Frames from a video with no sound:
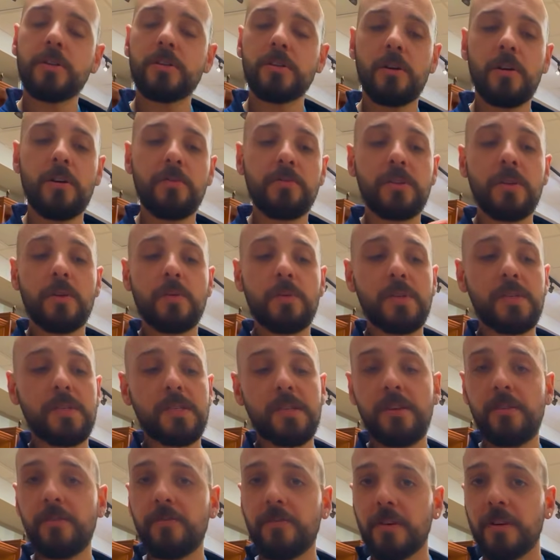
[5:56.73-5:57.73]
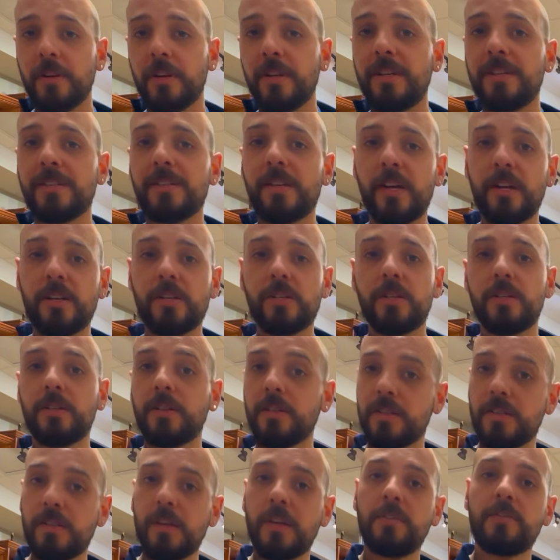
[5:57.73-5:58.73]
of the receiver is actually the
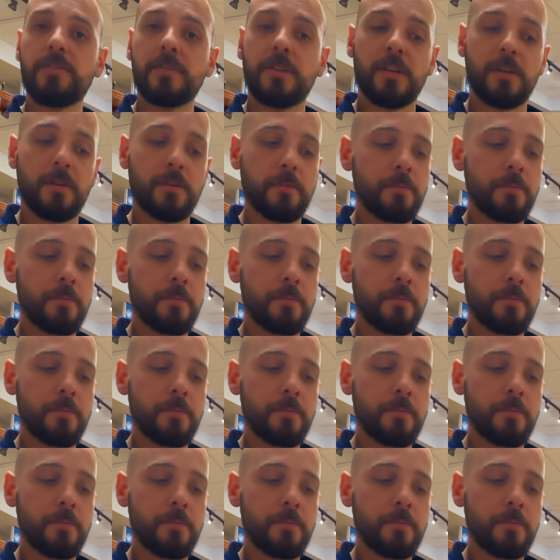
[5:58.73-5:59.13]
safety.